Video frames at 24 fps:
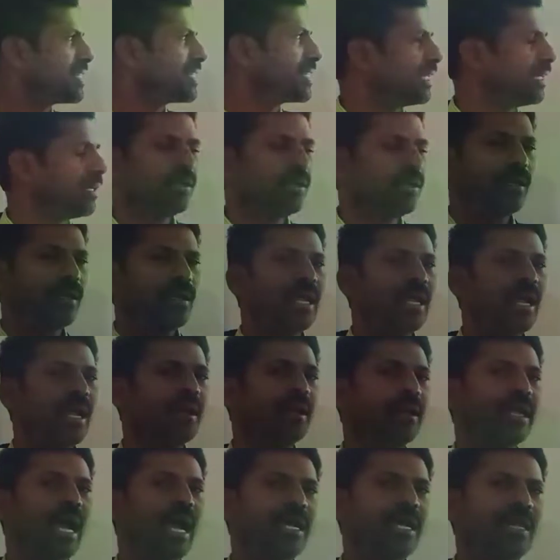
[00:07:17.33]
The
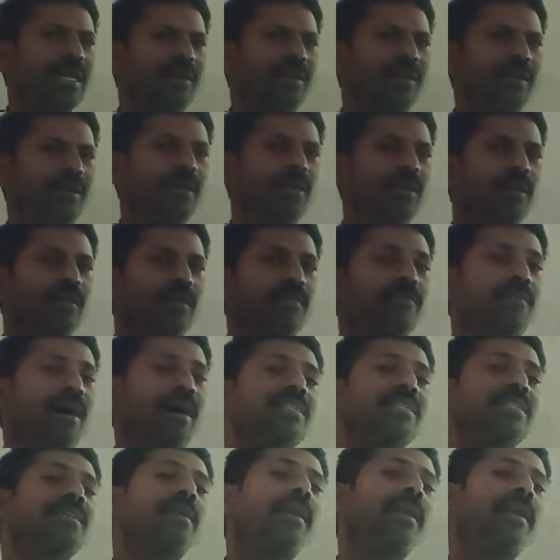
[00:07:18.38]
cat was
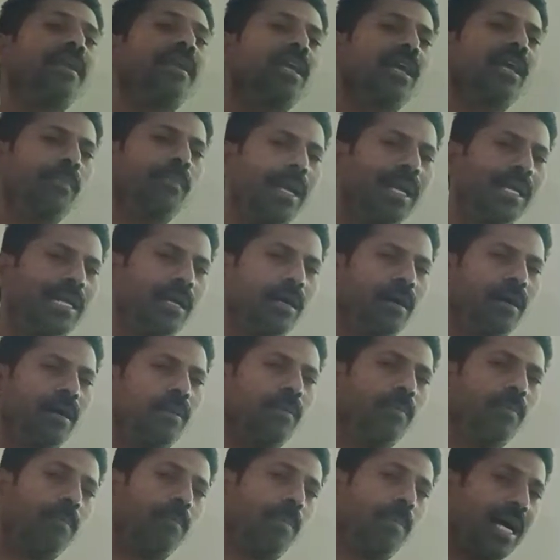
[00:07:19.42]
drinking milk.
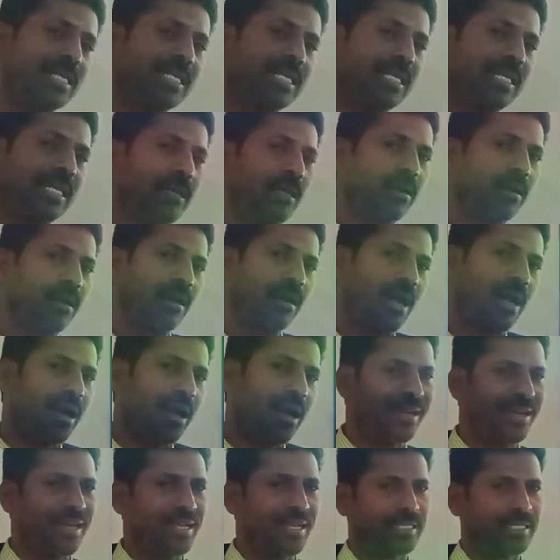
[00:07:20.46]
Past continuous.
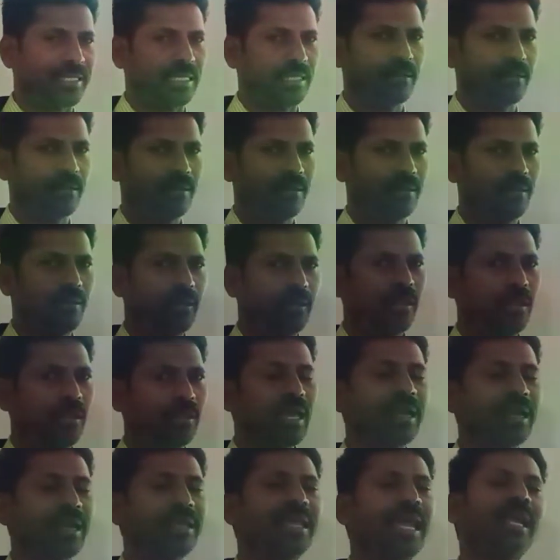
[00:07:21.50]
The
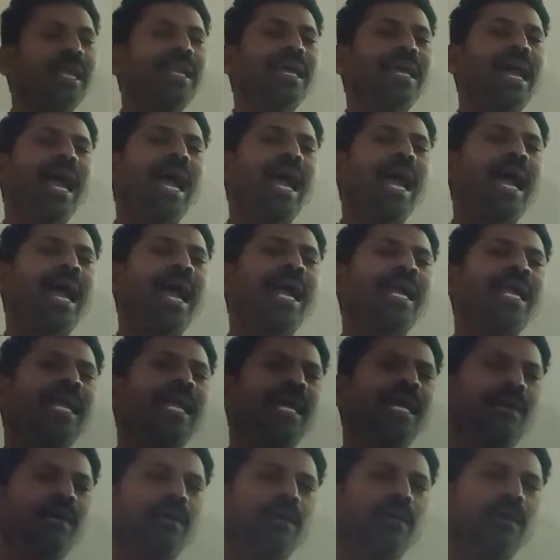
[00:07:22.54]
cat had
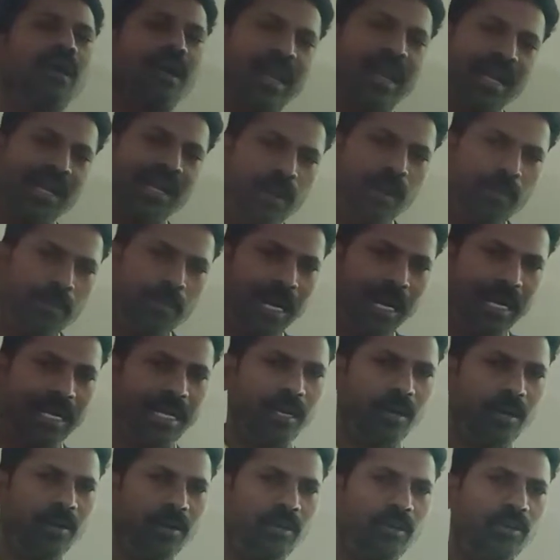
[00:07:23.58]
drunk milk.
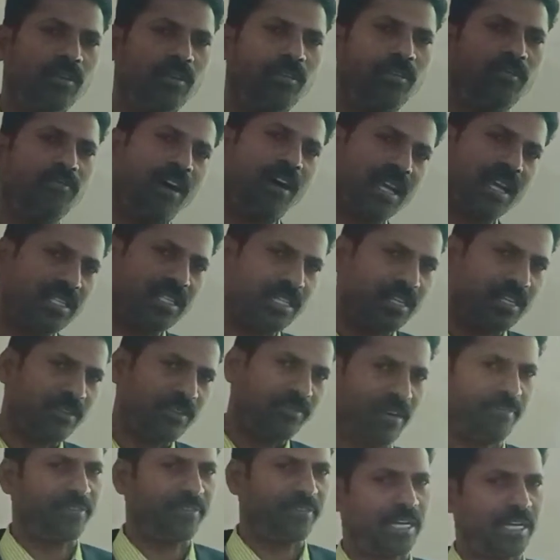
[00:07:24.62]
Past perfect.
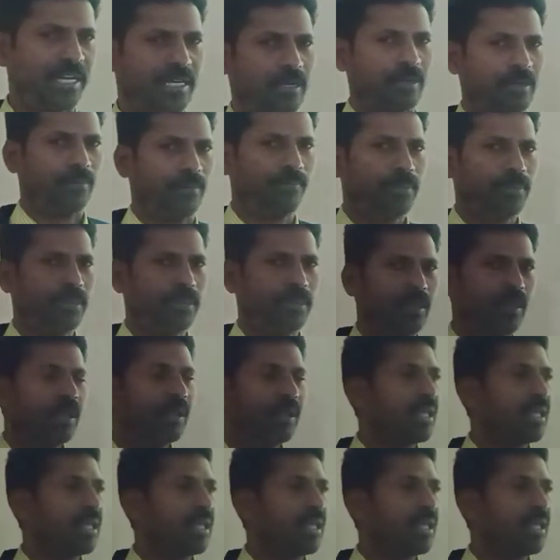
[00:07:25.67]
That